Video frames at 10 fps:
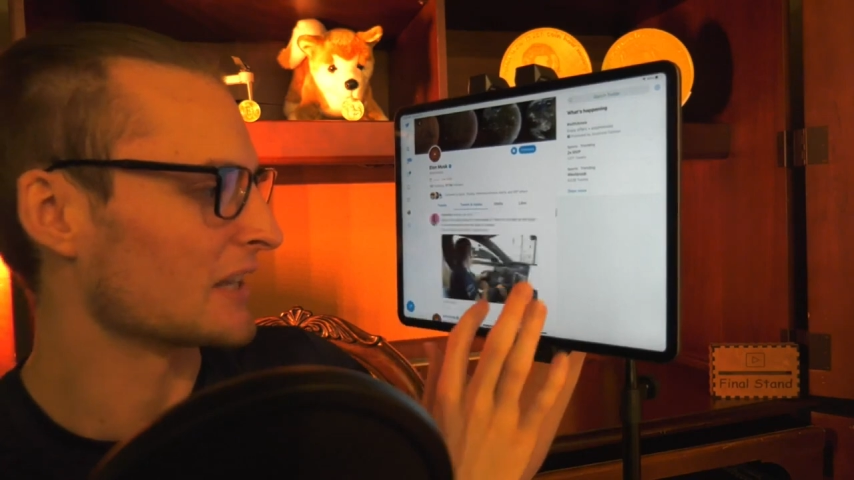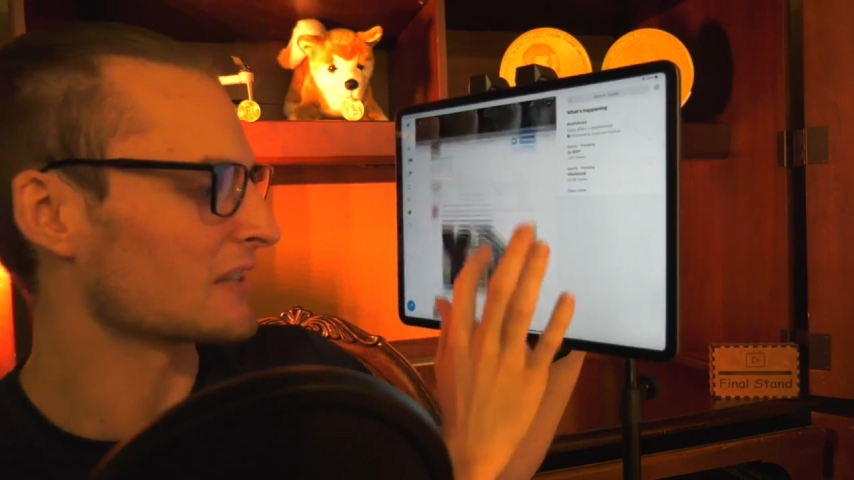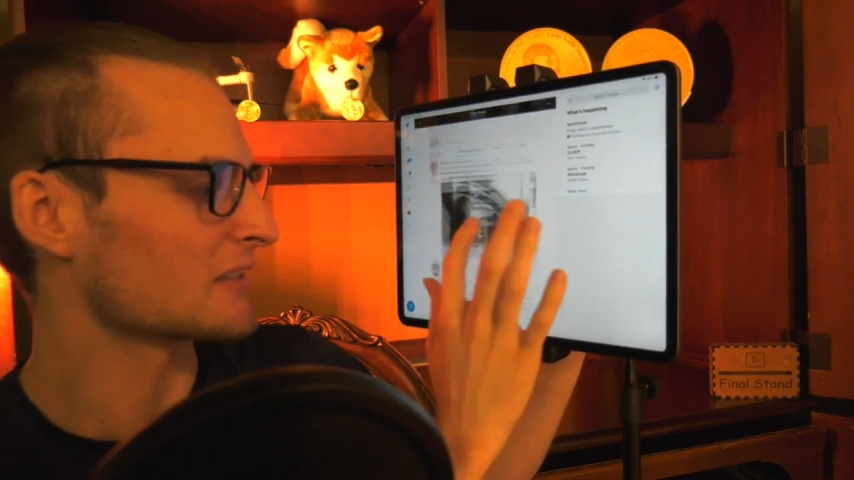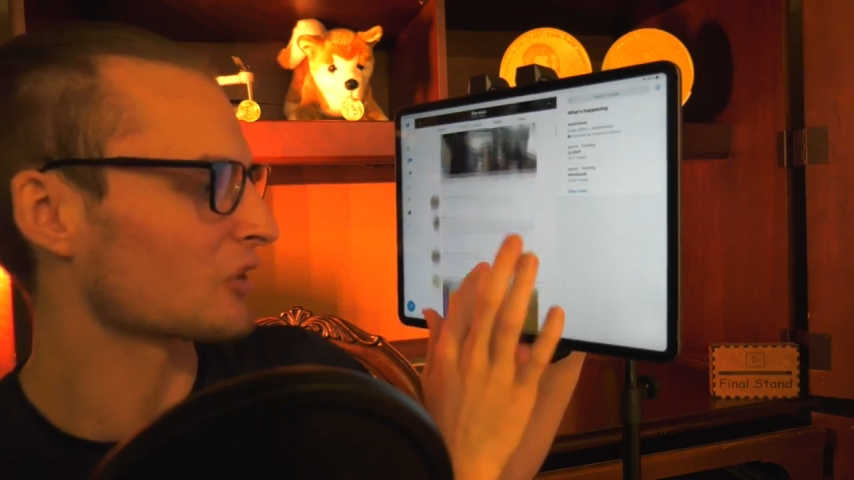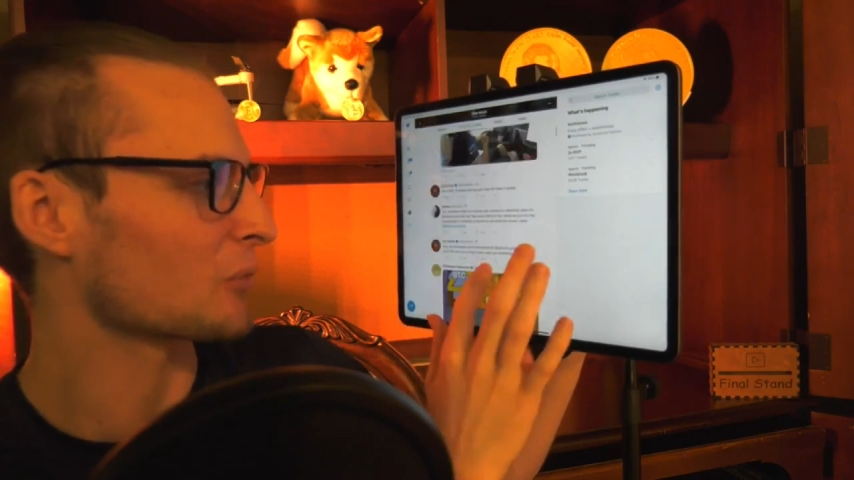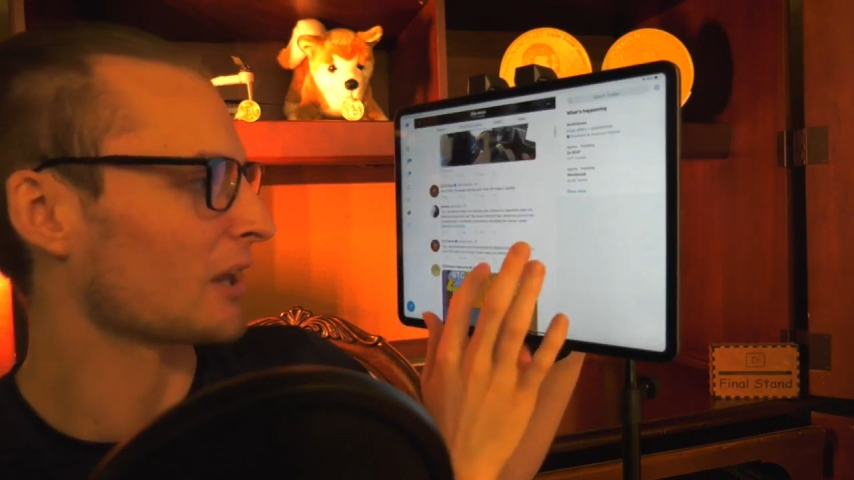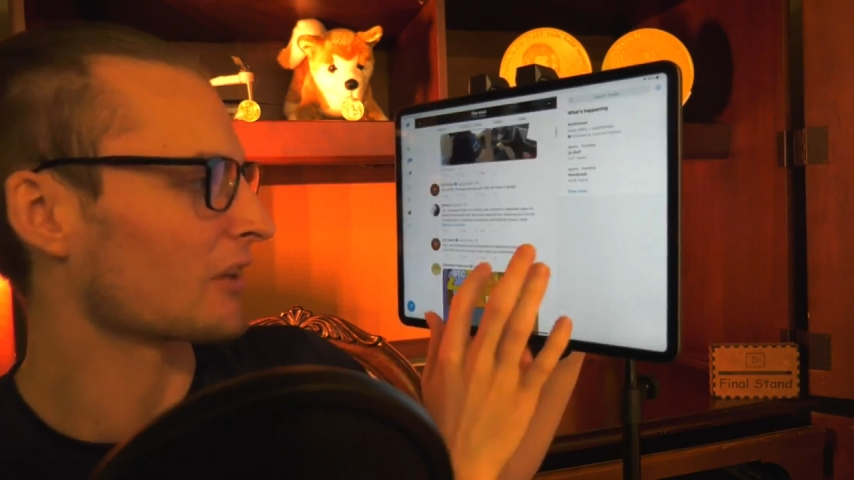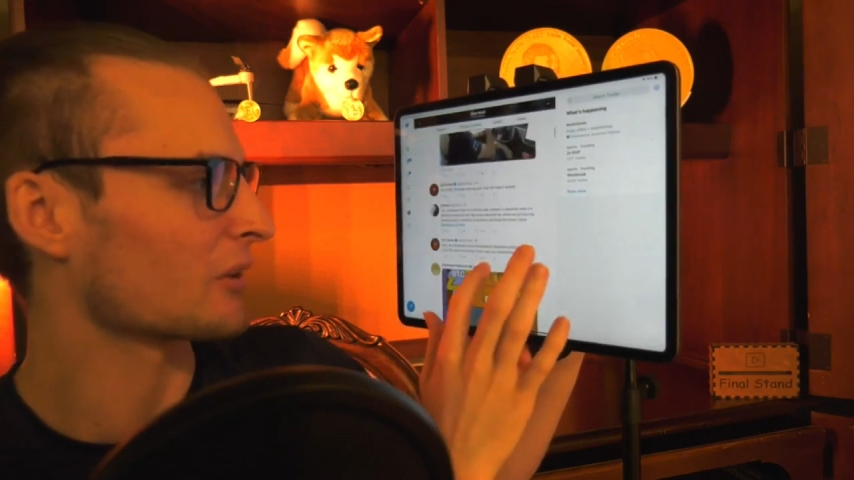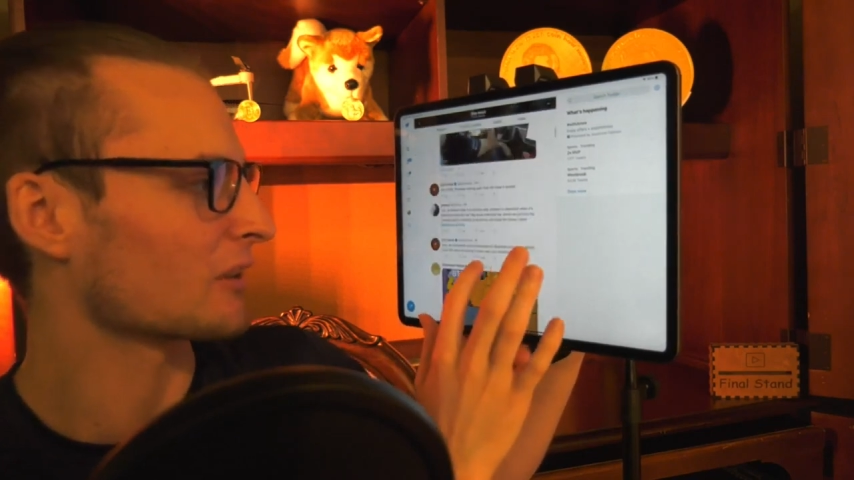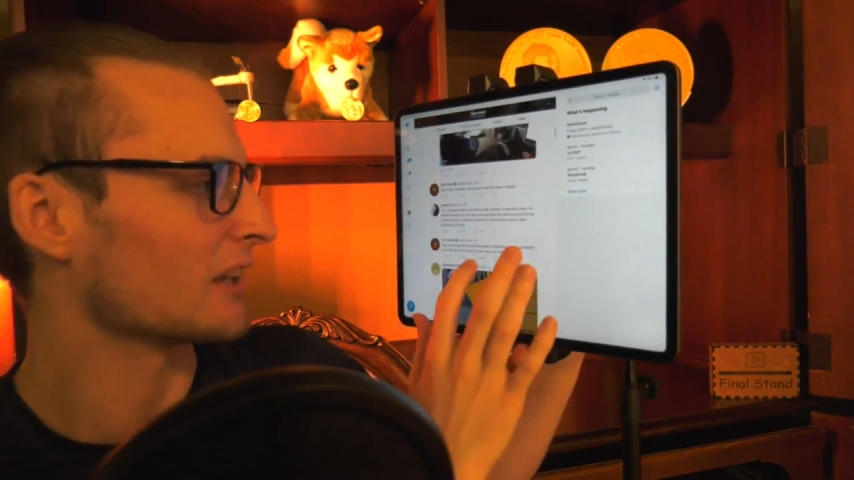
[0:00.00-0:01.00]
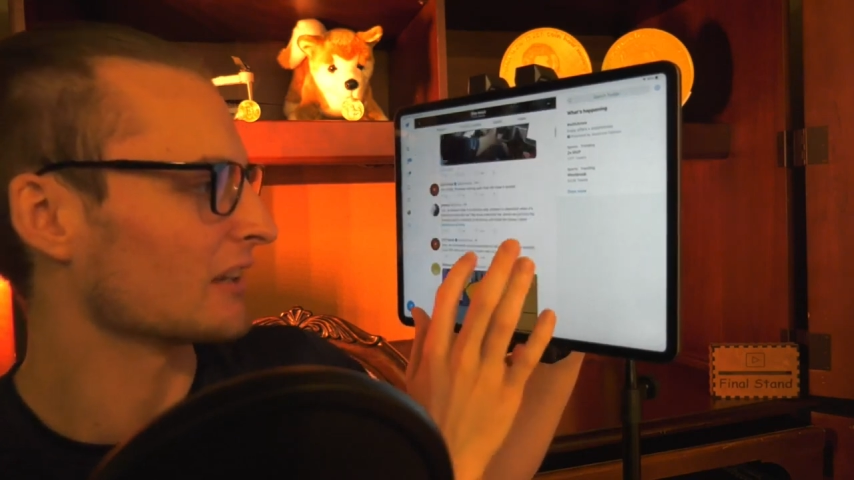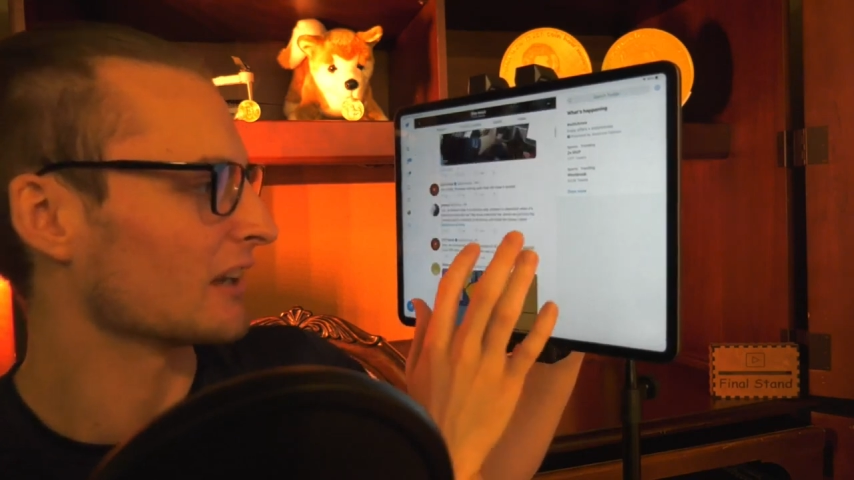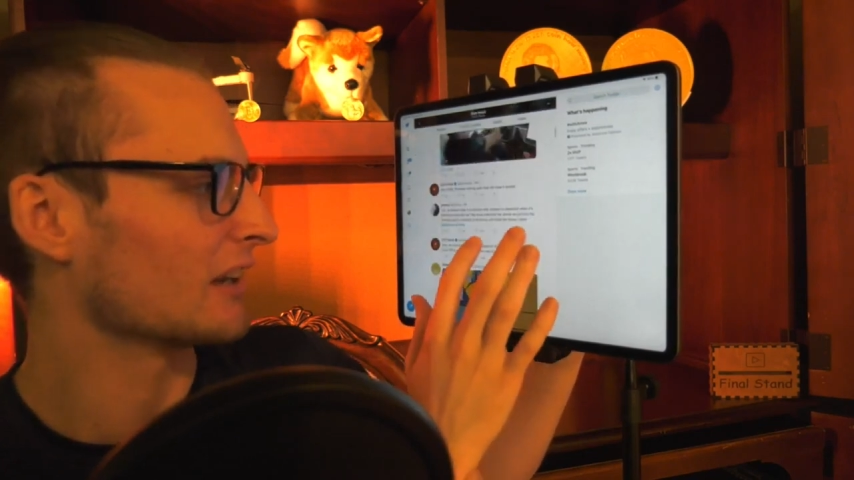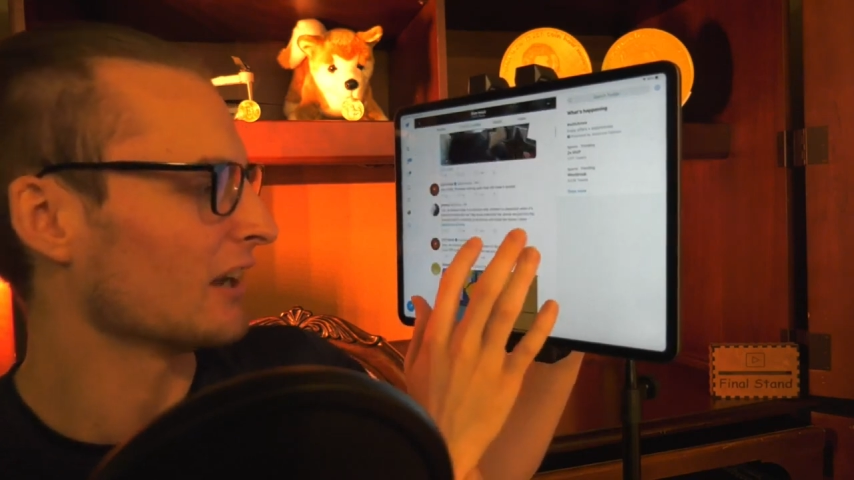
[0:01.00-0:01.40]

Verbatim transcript: this is the reply though that he did.